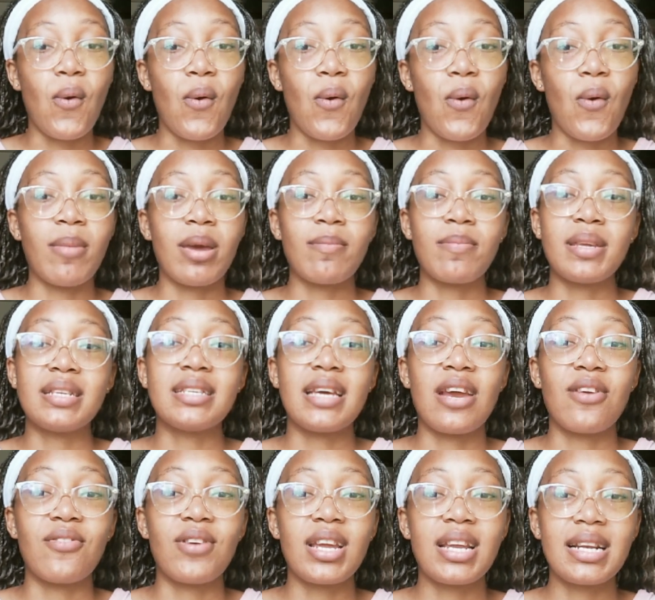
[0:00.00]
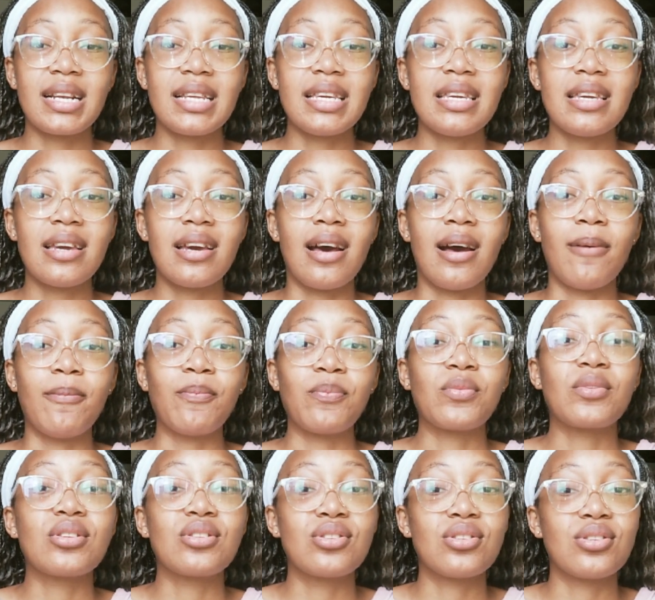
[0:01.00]
or maybe directly
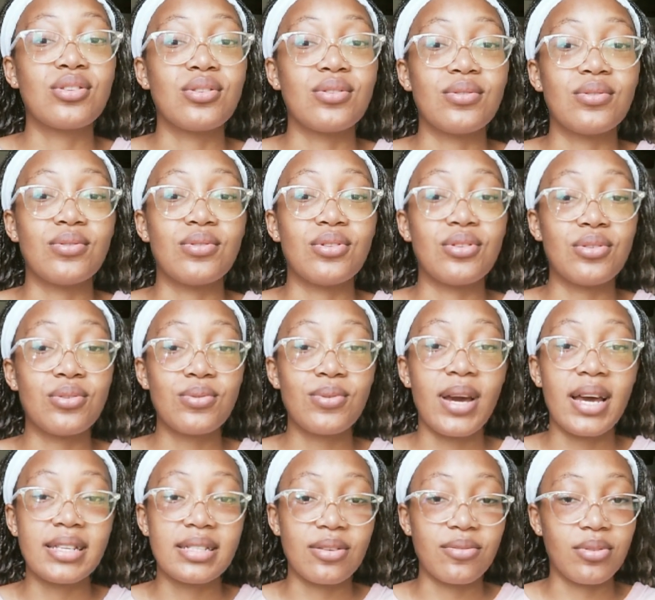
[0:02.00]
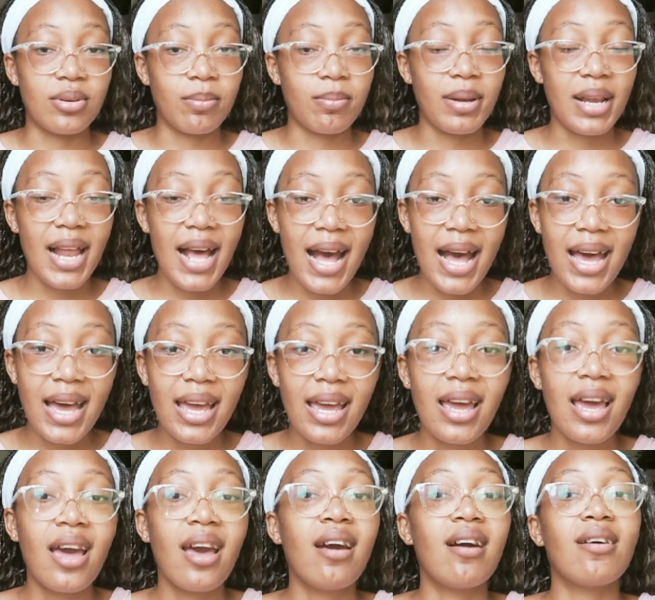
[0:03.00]
to you as a
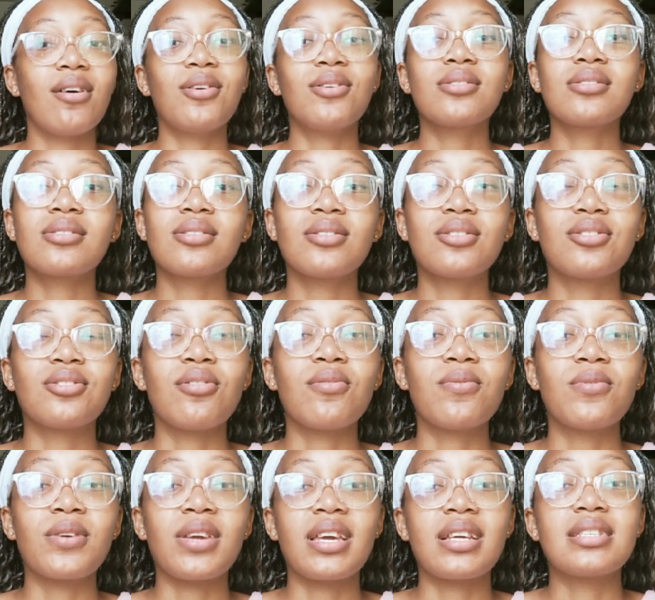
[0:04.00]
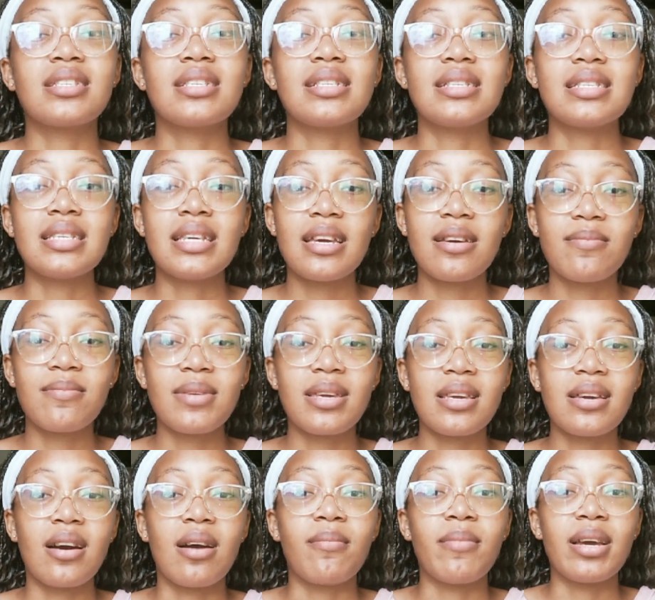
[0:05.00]
reply. Also, don't forget to DM
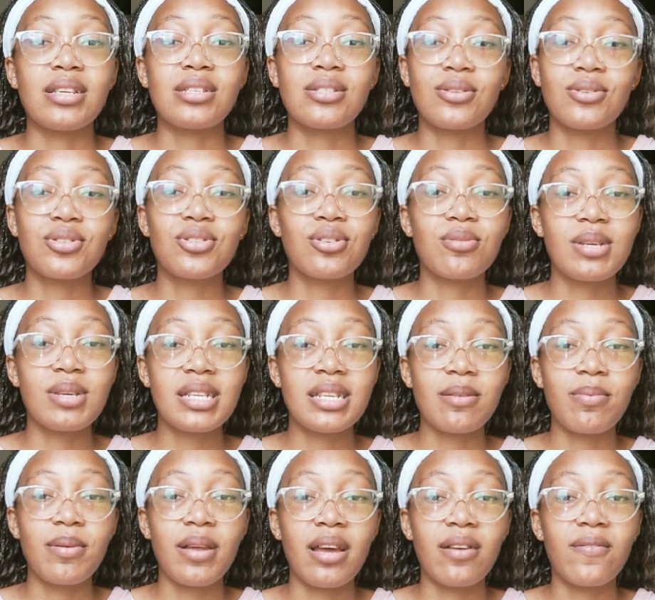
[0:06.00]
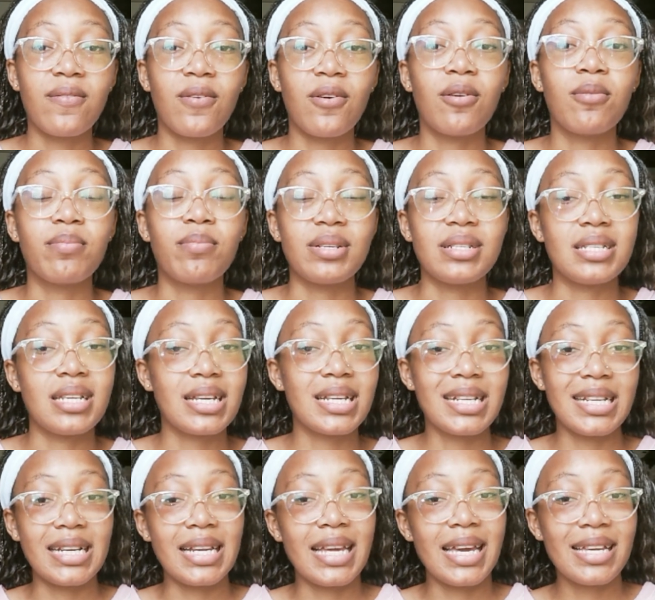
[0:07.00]
me on my social media platform,
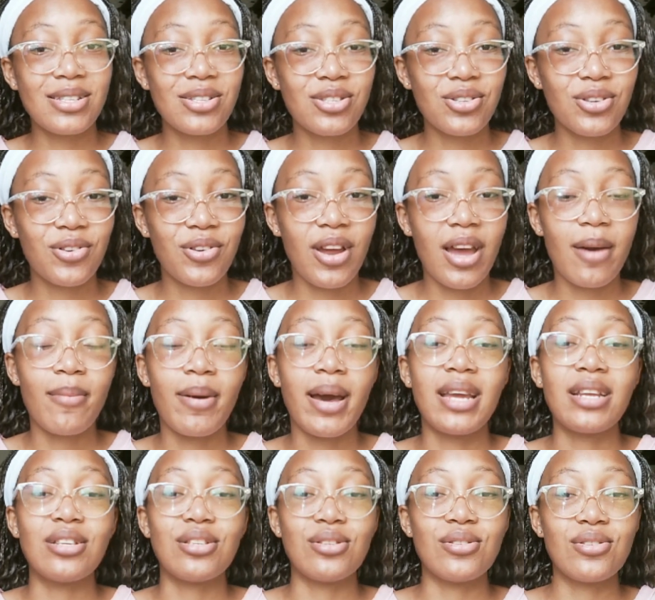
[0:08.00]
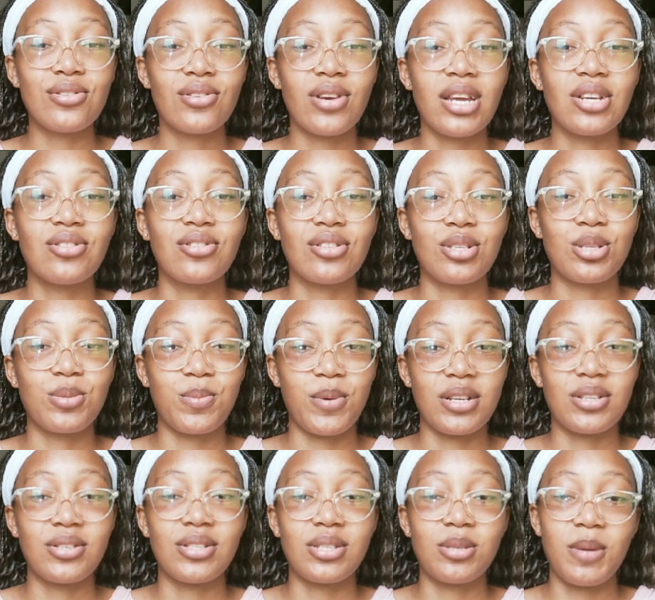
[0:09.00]
particularly Instagram. I do try to
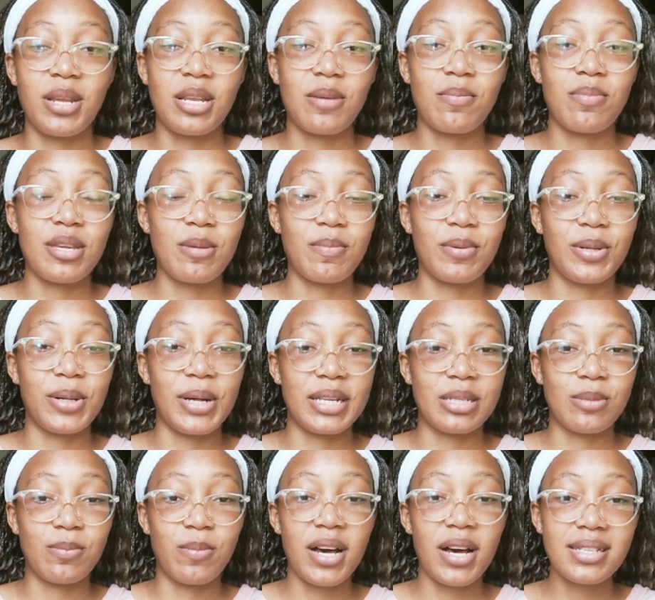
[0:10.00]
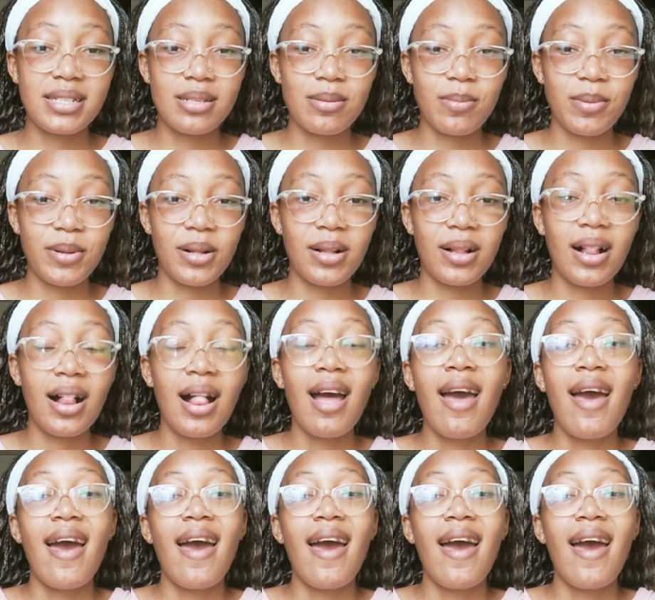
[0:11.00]
respond to as many people as possible.